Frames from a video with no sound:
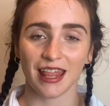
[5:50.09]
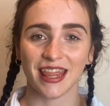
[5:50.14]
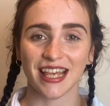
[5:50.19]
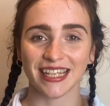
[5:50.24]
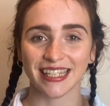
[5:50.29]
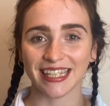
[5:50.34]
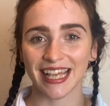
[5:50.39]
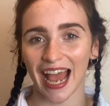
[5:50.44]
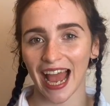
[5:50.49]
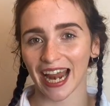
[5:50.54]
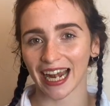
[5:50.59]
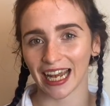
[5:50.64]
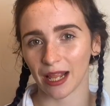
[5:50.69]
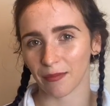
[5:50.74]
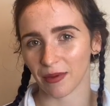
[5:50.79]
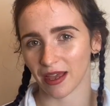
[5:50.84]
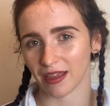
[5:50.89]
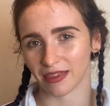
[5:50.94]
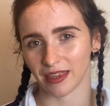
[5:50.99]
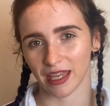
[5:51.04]
This can
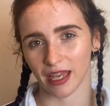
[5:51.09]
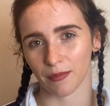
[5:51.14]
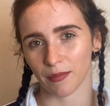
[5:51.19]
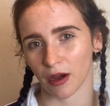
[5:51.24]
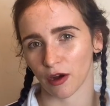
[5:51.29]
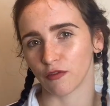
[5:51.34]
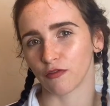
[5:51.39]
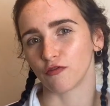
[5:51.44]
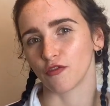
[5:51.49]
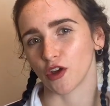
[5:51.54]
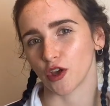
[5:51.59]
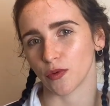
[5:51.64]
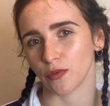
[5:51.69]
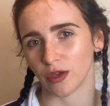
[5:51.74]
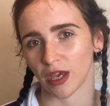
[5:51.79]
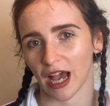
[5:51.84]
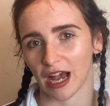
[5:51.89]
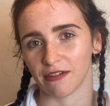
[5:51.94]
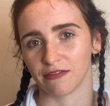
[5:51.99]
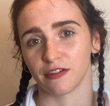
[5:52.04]
limit the amount of room
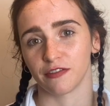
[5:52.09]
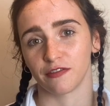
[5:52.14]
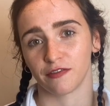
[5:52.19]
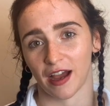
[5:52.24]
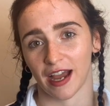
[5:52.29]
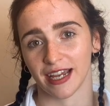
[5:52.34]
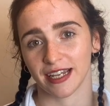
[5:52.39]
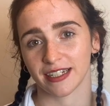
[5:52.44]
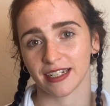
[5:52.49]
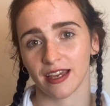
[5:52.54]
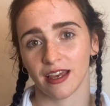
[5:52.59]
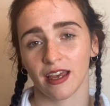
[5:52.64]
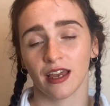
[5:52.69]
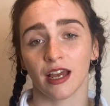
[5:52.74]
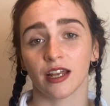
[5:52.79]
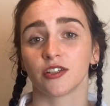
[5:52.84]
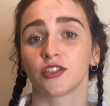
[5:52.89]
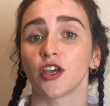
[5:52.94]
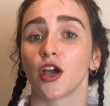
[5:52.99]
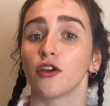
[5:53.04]
you have to fight,
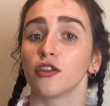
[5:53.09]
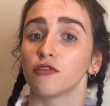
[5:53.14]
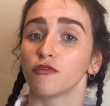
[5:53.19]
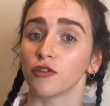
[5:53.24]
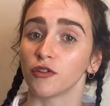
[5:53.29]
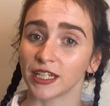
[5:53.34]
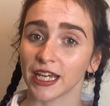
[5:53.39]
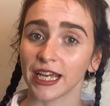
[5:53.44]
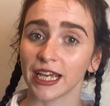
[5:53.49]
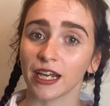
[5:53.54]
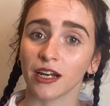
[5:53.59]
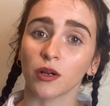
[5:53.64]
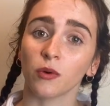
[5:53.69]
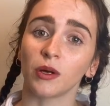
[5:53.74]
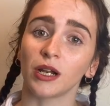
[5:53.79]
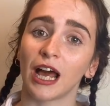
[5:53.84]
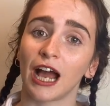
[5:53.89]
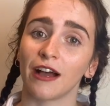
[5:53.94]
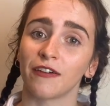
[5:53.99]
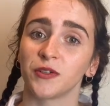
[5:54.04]
and so the routine will
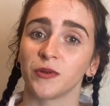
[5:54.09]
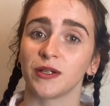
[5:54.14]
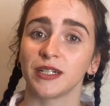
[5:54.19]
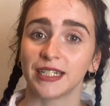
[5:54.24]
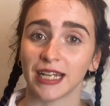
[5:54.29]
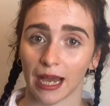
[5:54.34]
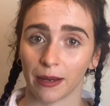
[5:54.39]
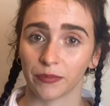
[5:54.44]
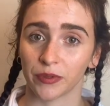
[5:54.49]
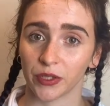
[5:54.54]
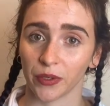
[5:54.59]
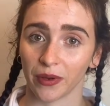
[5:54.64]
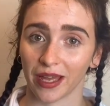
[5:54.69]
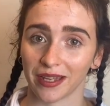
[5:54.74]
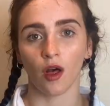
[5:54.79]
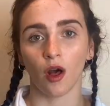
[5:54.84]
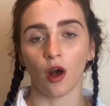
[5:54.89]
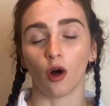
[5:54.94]
have to adapt to it.